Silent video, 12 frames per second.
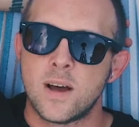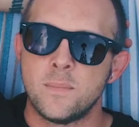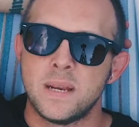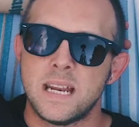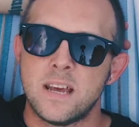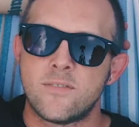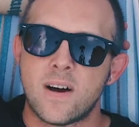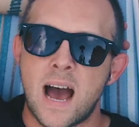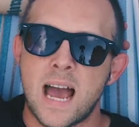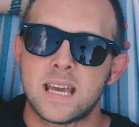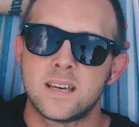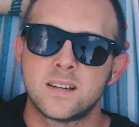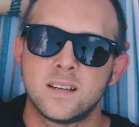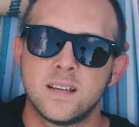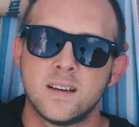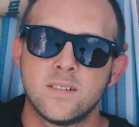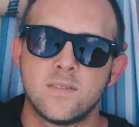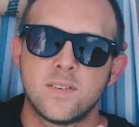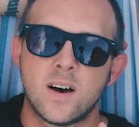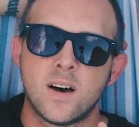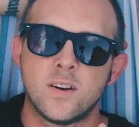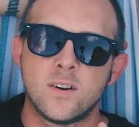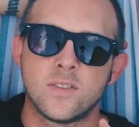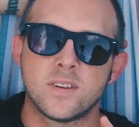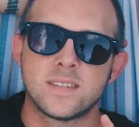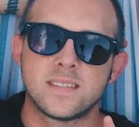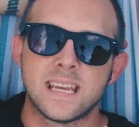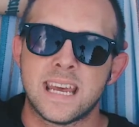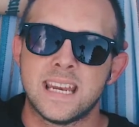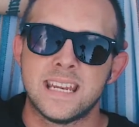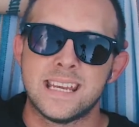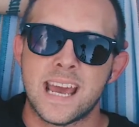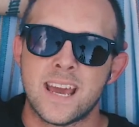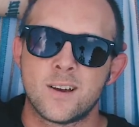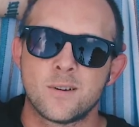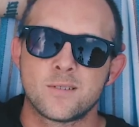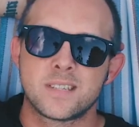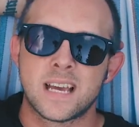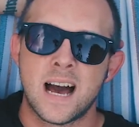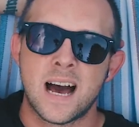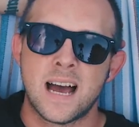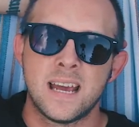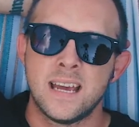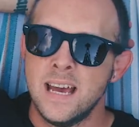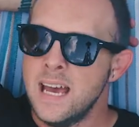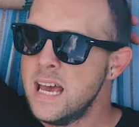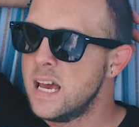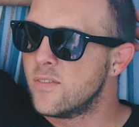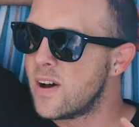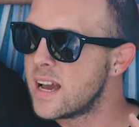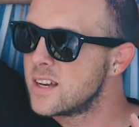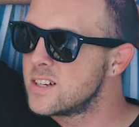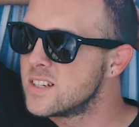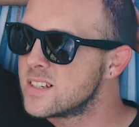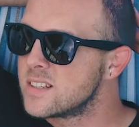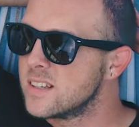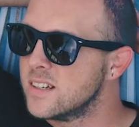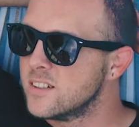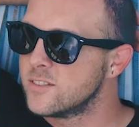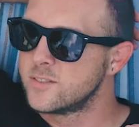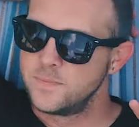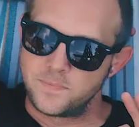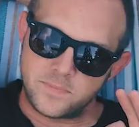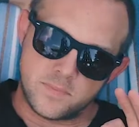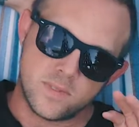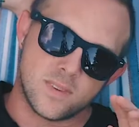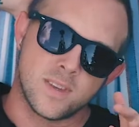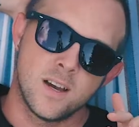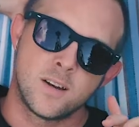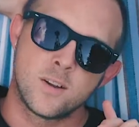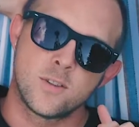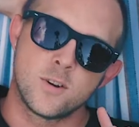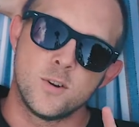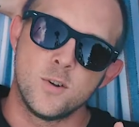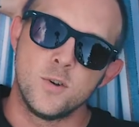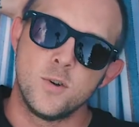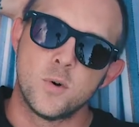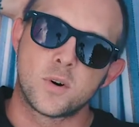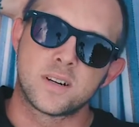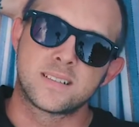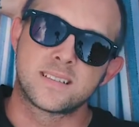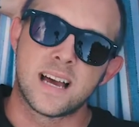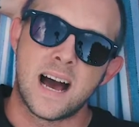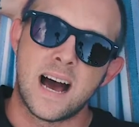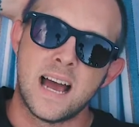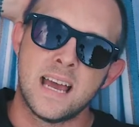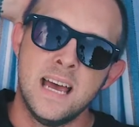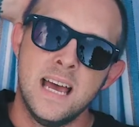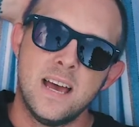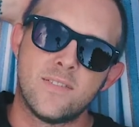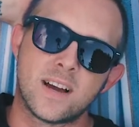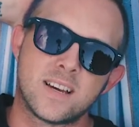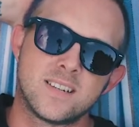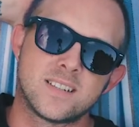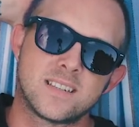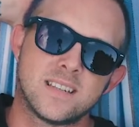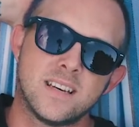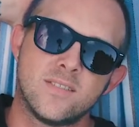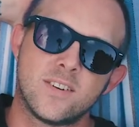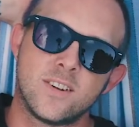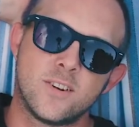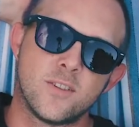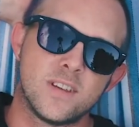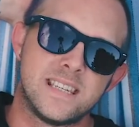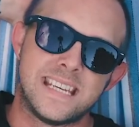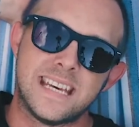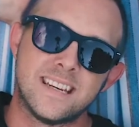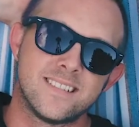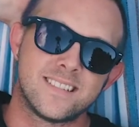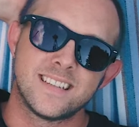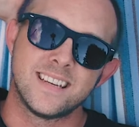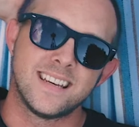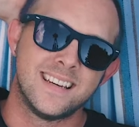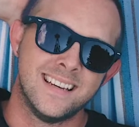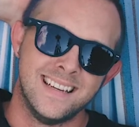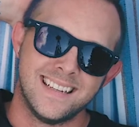I mean, if I could live under the San Diego sky, if I could just live under the New York sky, if I could just live under the Tennessee